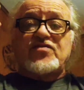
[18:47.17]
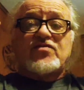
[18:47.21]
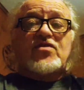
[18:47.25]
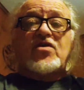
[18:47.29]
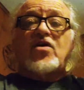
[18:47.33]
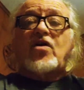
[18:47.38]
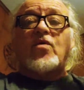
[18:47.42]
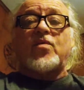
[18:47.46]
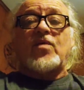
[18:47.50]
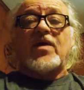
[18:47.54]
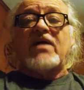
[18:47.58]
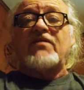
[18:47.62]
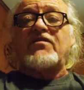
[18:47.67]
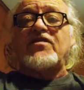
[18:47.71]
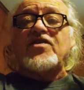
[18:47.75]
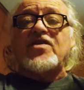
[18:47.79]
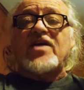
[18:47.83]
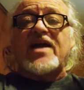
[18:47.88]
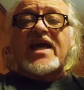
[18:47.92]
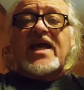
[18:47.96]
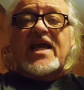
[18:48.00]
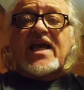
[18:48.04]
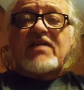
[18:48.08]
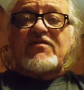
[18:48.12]
go wherever your
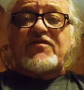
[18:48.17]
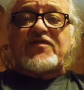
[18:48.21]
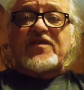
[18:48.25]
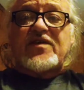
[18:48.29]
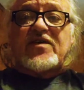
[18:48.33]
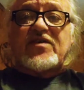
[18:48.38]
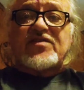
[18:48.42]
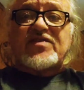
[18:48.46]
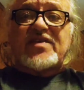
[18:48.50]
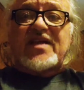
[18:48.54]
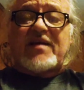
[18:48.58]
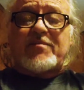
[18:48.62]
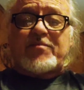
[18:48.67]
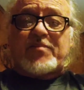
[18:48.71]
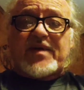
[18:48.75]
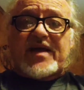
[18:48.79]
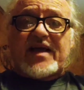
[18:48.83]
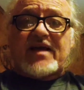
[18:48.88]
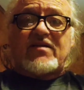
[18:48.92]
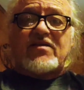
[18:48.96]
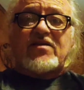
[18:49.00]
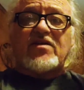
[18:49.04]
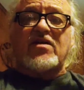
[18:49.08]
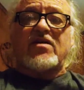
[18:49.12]
hand feels that
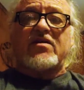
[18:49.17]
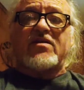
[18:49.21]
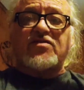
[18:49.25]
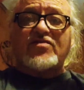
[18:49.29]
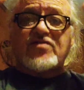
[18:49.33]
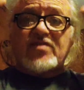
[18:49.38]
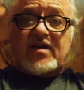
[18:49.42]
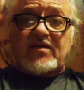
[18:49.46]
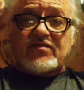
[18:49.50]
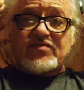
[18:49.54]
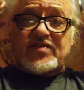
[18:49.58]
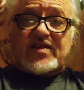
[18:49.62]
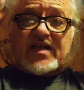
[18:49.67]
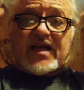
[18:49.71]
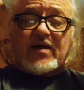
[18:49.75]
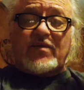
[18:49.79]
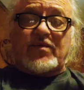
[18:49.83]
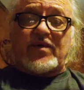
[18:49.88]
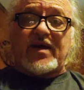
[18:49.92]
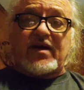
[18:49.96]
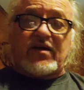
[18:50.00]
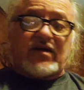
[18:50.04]
better. You know, so that was that way.